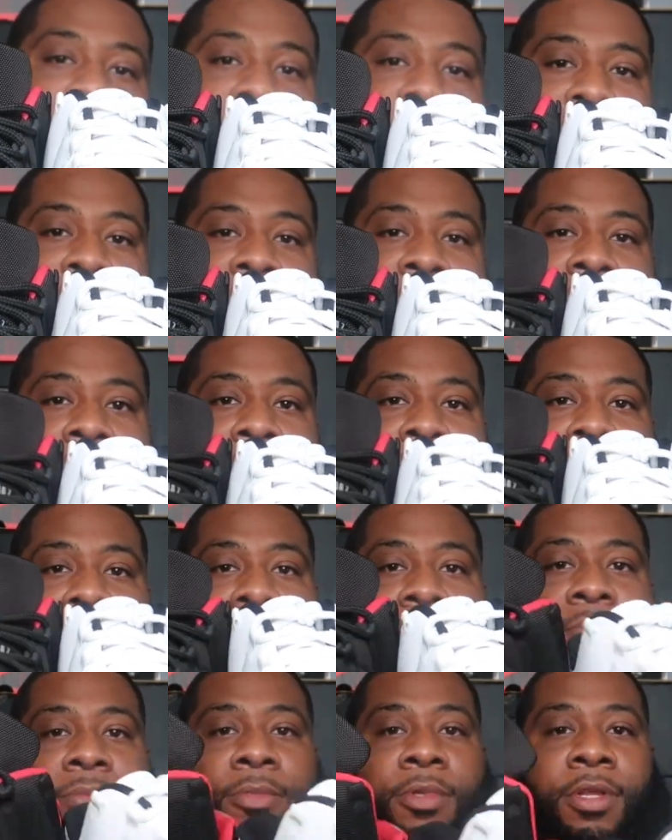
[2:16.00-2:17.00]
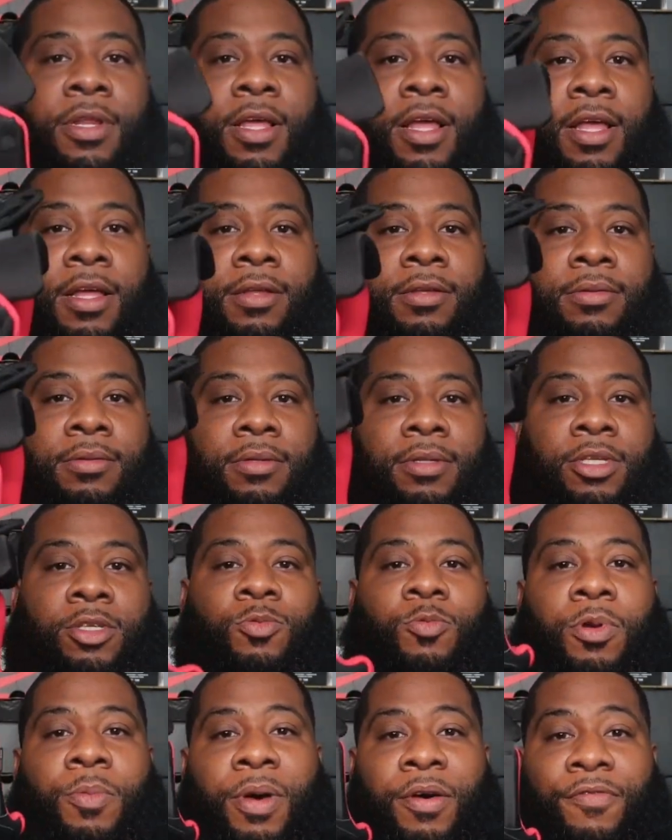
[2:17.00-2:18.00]
you know what I mean? This
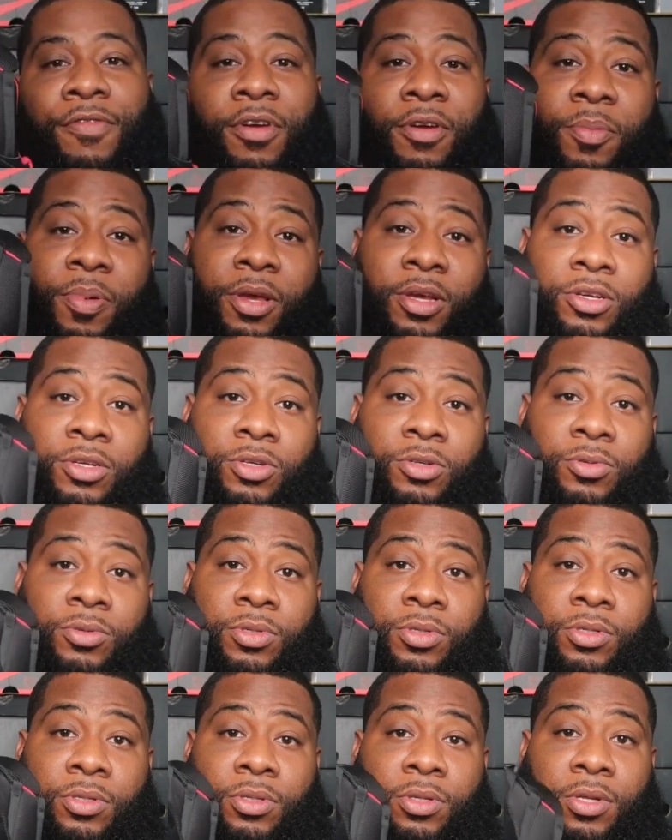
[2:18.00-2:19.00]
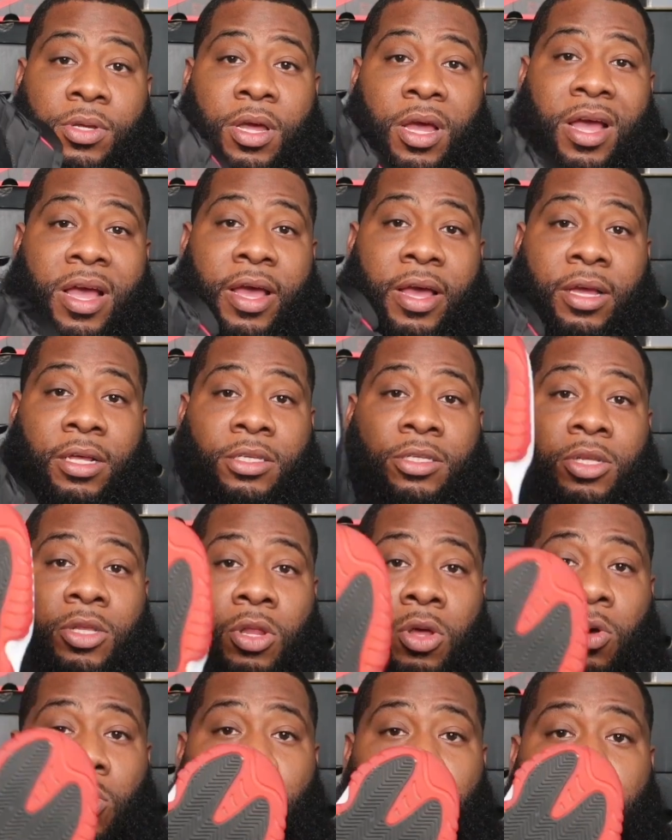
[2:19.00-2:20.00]
is one of my favorite pair of shoes. All right, it's the
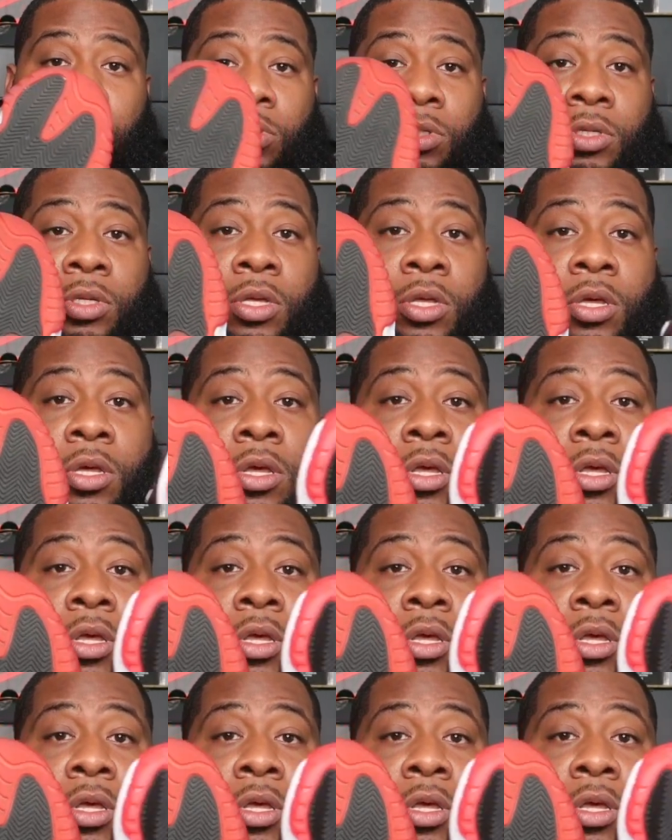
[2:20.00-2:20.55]
lows.